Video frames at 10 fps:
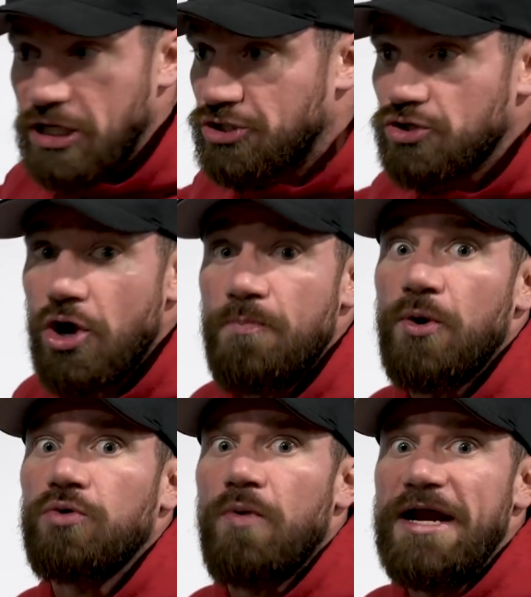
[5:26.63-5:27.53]
Get your
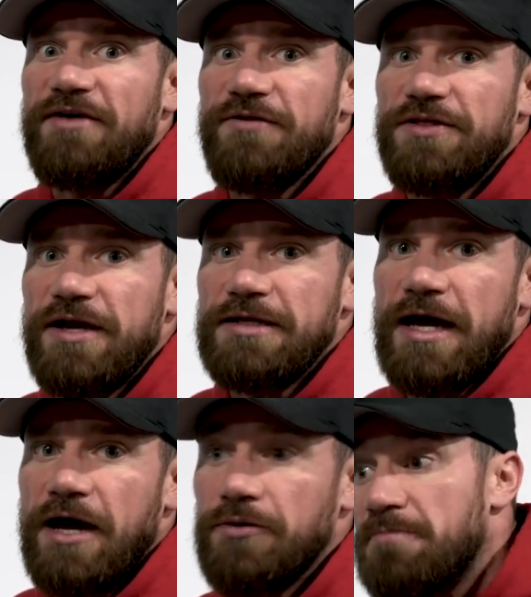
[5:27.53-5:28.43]
notebook, write everything
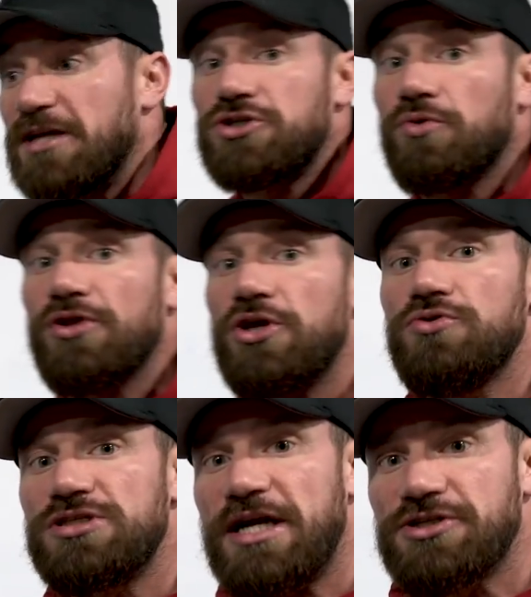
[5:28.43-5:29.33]
down. Make sure that
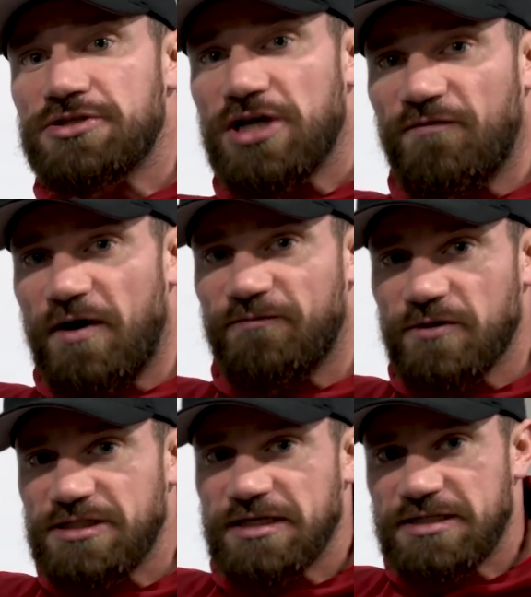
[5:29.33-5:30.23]
you set yourself up
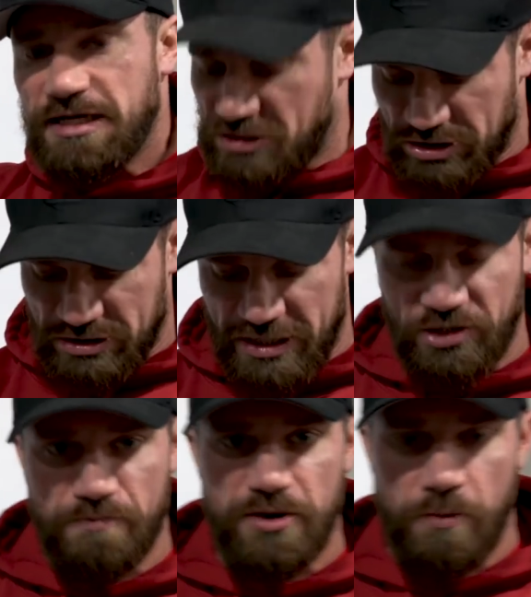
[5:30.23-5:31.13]
for success, just like
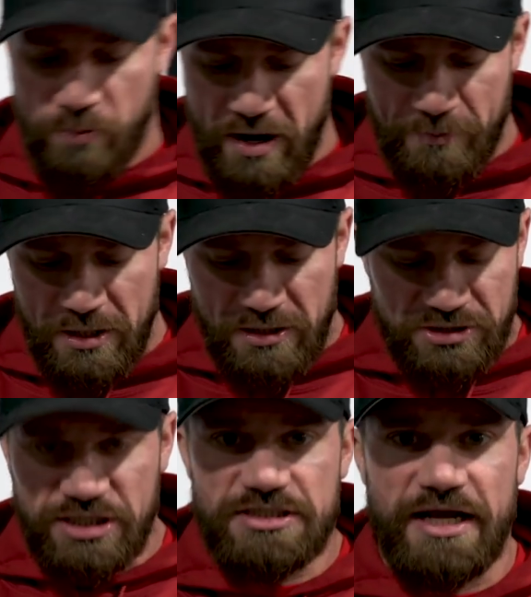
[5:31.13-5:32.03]
your meal
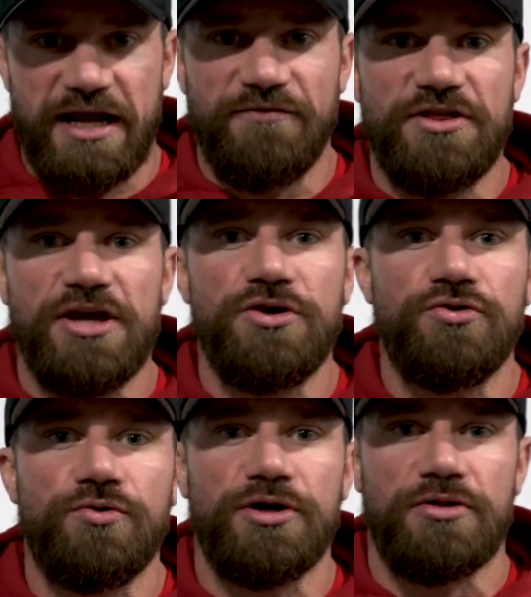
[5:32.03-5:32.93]
prep, just like everything you
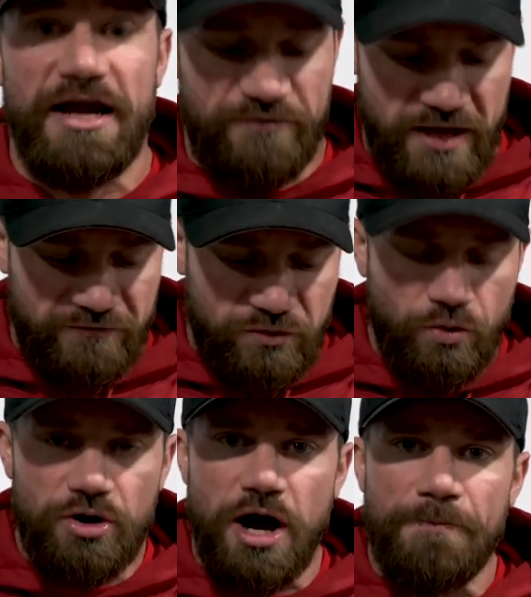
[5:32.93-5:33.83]
do in your life. If
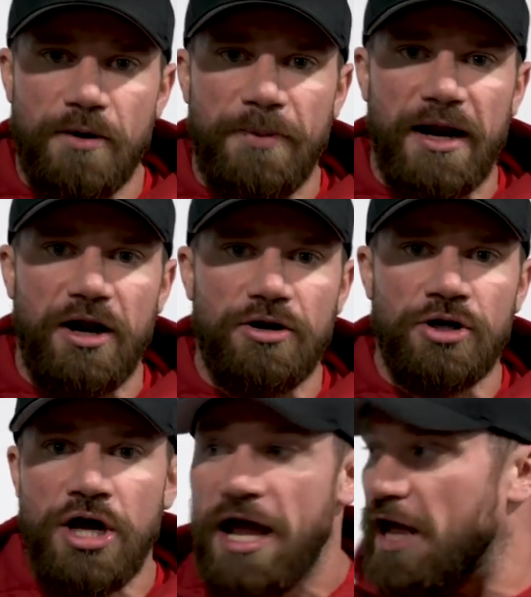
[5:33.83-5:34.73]
you're not prepared
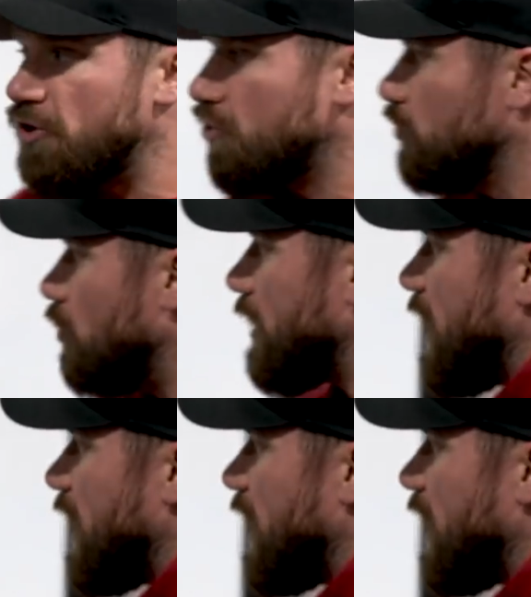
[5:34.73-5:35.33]
and you don't